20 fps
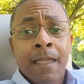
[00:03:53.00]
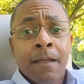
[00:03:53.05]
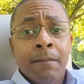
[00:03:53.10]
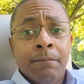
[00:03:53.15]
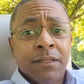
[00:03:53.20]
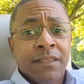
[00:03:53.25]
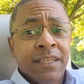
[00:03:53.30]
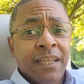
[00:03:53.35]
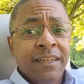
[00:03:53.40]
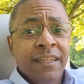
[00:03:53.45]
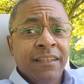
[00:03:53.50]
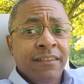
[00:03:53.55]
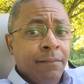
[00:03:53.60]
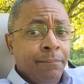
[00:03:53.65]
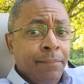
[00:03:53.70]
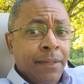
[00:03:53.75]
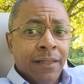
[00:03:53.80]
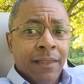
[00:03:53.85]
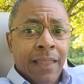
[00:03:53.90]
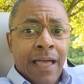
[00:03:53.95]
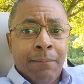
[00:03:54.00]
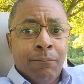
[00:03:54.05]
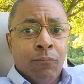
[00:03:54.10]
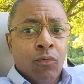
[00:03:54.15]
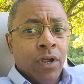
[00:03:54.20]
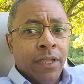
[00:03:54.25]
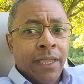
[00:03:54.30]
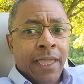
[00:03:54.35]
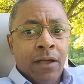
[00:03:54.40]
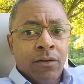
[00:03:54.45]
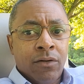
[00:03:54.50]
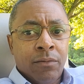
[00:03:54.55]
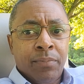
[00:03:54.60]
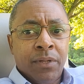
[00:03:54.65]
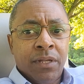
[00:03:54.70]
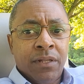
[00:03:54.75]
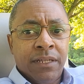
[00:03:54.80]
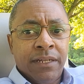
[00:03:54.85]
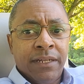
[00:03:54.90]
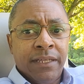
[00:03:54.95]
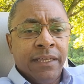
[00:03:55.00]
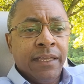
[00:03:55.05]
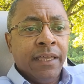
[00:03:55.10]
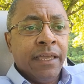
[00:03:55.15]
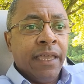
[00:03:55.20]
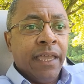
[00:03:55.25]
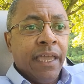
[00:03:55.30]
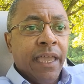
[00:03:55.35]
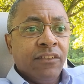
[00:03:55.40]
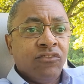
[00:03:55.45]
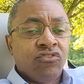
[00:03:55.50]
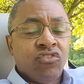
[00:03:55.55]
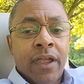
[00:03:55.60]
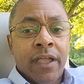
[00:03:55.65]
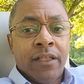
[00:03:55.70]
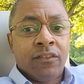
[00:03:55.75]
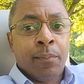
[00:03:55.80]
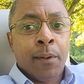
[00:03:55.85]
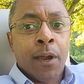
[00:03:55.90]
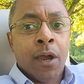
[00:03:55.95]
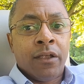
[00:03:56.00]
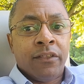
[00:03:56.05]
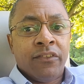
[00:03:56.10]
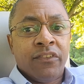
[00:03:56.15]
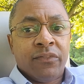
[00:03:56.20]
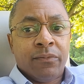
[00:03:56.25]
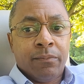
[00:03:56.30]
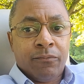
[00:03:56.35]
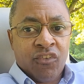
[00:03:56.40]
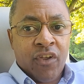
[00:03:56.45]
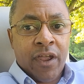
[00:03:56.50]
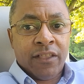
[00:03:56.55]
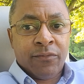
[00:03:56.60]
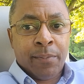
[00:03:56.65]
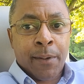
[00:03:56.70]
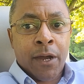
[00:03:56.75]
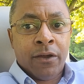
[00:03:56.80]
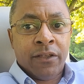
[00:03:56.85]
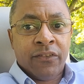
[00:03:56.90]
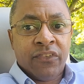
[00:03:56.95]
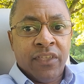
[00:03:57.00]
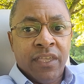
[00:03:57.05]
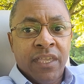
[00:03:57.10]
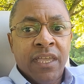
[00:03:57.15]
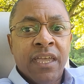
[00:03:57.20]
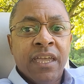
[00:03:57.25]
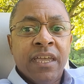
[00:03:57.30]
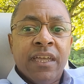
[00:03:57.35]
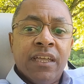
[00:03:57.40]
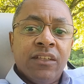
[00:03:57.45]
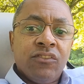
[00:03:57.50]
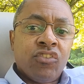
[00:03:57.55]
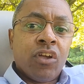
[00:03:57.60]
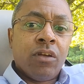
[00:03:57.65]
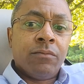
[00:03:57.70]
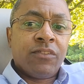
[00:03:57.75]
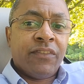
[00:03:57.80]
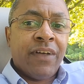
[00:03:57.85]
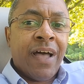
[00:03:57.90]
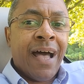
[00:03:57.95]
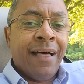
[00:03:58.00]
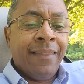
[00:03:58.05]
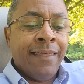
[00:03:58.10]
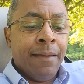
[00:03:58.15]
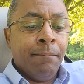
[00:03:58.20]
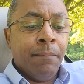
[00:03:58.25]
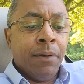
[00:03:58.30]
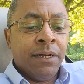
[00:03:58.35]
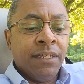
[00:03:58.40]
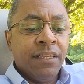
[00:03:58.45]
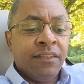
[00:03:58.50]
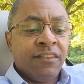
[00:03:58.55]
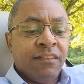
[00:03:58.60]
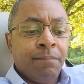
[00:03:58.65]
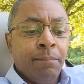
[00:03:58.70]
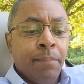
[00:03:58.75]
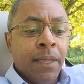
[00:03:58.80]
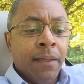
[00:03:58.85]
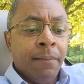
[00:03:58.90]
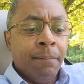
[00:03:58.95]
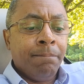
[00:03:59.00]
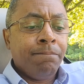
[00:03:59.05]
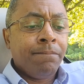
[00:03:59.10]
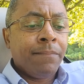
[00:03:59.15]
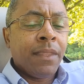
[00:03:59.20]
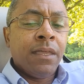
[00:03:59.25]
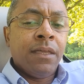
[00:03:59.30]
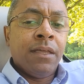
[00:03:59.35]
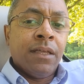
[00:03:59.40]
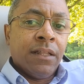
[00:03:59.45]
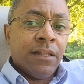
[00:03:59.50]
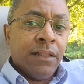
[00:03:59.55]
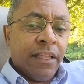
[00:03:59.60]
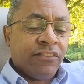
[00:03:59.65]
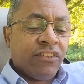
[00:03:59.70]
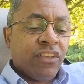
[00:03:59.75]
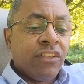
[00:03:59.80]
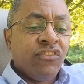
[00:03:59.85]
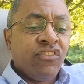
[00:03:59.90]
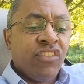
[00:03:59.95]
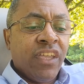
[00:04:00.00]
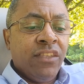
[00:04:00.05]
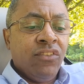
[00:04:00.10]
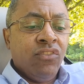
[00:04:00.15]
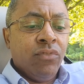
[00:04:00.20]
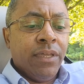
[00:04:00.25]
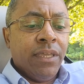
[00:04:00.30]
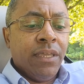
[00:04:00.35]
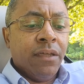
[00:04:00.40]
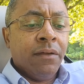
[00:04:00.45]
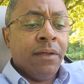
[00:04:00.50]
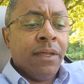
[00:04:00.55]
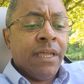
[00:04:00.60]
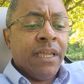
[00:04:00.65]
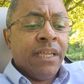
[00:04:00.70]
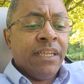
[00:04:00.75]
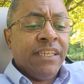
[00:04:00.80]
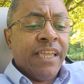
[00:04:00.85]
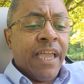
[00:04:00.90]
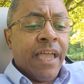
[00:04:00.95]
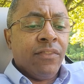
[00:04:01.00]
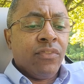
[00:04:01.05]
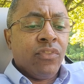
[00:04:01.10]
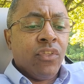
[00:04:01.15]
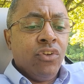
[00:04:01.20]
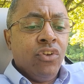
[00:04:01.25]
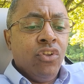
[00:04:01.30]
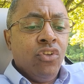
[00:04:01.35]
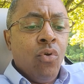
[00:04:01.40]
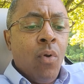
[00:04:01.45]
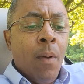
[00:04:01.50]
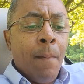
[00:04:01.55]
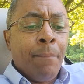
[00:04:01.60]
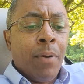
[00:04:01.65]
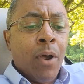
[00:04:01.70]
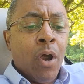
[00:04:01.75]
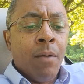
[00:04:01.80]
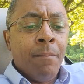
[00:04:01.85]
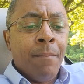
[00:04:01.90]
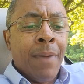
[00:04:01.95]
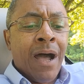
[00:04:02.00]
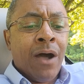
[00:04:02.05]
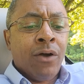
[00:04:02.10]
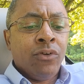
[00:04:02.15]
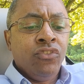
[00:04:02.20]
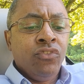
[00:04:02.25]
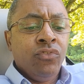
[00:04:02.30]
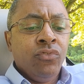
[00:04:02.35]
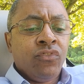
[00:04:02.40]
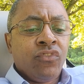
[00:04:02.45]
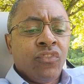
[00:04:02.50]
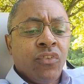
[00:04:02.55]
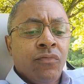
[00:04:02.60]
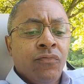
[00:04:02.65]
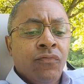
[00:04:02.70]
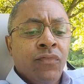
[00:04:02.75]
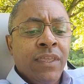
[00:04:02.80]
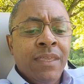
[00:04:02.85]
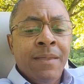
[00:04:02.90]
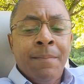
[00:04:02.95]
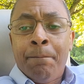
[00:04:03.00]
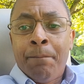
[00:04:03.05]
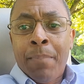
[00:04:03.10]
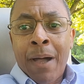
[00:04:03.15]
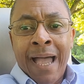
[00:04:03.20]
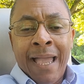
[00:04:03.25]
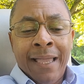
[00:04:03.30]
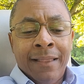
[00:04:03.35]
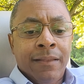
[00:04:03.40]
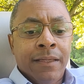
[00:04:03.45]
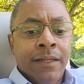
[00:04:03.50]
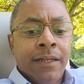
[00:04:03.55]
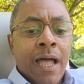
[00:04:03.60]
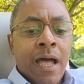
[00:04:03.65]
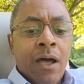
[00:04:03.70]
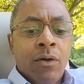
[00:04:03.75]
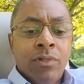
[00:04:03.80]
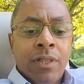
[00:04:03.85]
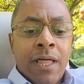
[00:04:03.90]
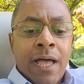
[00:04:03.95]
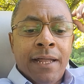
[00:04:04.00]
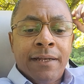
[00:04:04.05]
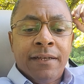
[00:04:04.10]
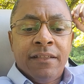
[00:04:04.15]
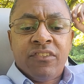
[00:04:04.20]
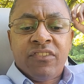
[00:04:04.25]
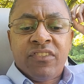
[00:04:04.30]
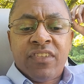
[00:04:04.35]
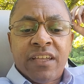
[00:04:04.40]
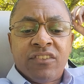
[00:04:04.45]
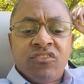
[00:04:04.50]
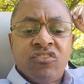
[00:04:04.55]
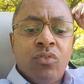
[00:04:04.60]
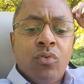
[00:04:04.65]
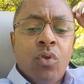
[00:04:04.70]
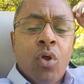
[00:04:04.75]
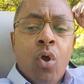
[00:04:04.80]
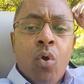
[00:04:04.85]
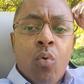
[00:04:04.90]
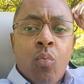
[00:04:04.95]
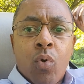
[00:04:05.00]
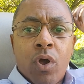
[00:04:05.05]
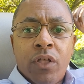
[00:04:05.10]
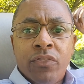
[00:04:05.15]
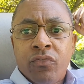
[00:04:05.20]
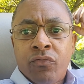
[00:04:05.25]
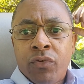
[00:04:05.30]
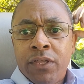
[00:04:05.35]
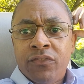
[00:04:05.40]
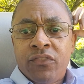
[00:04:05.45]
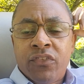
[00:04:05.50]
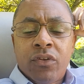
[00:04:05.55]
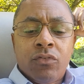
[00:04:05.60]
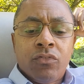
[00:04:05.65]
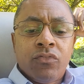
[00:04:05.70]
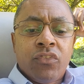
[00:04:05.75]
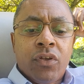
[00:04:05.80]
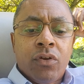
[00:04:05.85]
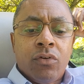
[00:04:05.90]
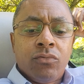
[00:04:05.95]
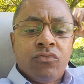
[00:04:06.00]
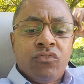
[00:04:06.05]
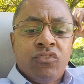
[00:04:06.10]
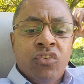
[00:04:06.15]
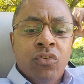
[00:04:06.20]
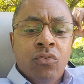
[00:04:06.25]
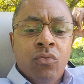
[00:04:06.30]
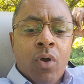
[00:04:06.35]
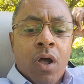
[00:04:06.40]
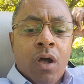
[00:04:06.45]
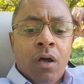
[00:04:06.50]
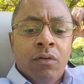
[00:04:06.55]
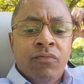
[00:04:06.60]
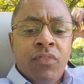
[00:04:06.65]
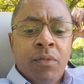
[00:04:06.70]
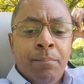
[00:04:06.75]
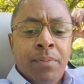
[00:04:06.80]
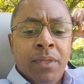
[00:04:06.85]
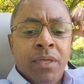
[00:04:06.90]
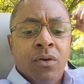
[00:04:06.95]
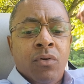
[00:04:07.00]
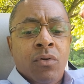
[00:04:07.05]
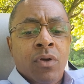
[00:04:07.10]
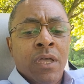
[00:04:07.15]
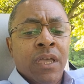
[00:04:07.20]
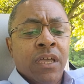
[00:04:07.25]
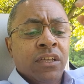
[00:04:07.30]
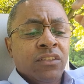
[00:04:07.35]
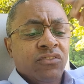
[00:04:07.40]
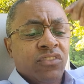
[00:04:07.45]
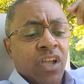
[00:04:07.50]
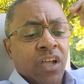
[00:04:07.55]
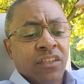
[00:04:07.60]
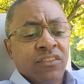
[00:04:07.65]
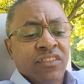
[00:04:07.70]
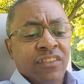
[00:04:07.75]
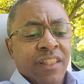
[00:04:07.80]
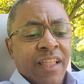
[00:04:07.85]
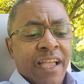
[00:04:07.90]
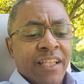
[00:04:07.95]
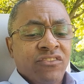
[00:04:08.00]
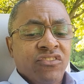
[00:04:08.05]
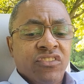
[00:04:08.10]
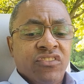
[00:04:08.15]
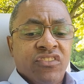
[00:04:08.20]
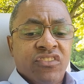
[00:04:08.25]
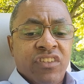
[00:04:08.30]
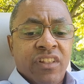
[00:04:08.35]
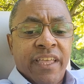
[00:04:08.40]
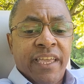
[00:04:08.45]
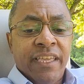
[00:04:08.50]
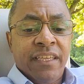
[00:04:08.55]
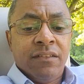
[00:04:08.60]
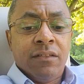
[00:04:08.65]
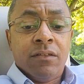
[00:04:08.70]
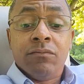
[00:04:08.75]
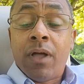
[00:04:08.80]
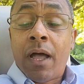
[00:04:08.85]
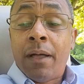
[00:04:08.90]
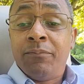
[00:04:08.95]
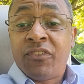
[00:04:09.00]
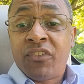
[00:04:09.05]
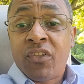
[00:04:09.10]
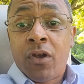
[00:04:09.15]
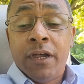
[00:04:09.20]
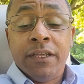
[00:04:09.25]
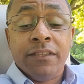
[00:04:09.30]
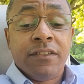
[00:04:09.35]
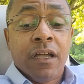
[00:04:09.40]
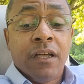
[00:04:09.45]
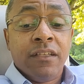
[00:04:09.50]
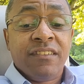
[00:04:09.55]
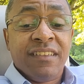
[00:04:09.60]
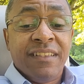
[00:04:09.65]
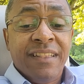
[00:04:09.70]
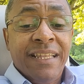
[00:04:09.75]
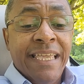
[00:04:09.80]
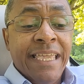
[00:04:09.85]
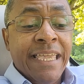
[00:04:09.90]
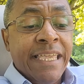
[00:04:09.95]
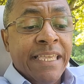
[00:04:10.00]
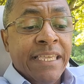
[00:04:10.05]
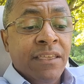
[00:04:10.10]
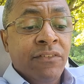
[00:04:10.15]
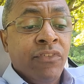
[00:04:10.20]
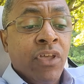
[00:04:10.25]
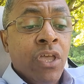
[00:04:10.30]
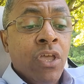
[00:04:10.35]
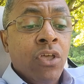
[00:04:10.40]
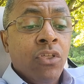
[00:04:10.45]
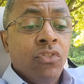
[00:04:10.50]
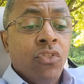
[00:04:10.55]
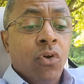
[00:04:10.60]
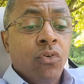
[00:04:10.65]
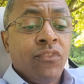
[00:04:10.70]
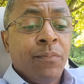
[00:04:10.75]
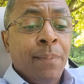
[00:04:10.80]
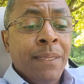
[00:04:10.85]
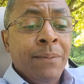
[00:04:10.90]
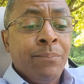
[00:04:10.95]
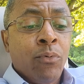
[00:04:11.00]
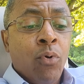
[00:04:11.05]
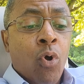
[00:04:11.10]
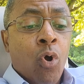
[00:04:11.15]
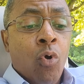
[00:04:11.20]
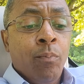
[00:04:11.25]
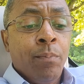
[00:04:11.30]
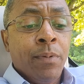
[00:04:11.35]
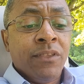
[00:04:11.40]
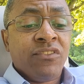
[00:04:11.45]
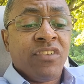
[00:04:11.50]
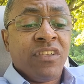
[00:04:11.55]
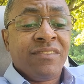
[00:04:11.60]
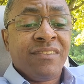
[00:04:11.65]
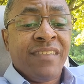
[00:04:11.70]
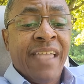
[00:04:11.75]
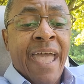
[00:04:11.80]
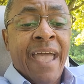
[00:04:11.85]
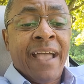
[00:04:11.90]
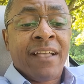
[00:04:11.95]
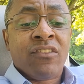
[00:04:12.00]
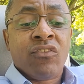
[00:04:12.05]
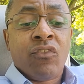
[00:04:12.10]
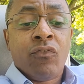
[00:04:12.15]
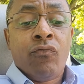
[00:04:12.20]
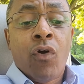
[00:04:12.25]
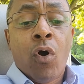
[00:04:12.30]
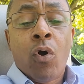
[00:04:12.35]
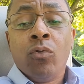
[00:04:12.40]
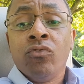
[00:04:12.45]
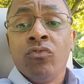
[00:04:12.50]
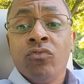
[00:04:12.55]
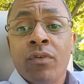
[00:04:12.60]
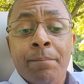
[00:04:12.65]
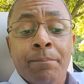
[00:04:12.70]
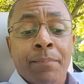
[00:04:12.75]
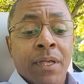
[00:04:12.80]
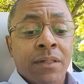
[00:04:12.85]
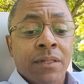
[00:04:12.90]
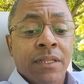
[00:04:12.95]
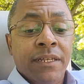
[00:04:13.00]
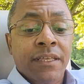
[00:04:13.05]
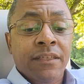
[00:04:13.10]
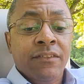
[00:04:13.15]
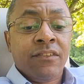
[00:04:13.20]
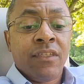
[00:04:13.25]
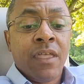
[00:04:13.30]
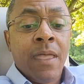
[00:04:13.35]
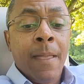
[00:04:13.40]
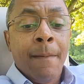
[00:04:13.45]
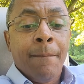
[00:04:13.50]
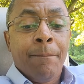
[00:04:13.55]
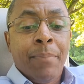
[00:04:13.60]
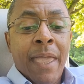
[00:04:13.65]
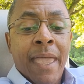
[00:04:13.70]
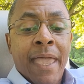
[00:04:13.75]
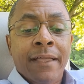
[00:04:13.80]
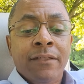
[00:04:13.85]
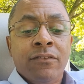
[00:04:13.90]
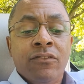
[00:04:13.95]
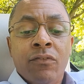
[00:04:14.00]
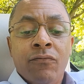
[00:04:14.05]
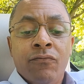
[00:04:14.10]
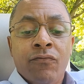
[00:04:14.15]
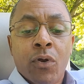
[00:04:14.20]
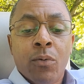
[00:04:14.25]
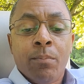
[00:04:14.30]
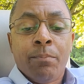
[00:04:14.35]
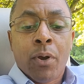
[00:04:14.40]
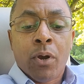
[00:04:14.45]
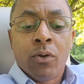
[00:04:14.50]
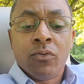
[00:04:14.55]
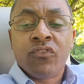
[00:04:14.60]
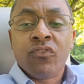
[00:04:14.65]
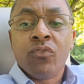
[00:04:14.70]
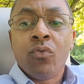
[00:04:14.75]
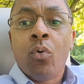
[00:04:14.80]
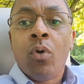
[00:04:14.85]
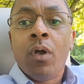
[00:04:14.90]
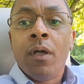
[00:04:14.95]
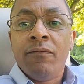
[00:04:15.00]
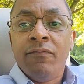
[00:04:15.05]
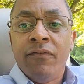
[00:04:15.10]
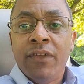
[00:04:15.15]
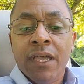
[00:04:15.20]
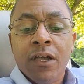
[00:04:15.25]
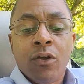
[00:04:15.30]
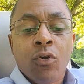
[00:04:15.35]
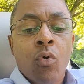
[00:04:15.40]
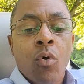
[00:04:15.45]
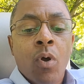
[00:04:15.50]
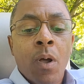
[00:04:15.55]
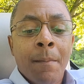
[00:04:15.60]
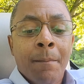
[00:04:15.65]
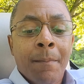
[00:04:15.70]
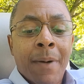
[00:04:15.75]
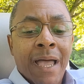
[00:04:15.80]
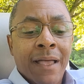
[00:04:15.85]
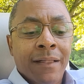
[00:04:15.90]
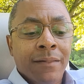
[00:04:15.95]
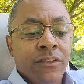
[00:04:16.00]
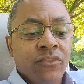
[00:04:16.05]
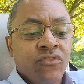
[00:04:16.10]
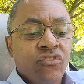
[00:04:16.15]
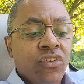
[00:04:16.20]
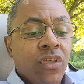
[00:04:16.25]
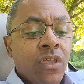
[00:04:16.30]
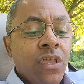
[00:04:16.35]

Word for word: But there needs to be a lot more accountability and transparency in terms of how that money is spent. Let's continue here. Yet, the new per mile user fee pilot outlined in section 13002 of the bill does legislate, I'm sorry, does leave those people open to tax vulnerabilities pegged to personal vehicle mileage.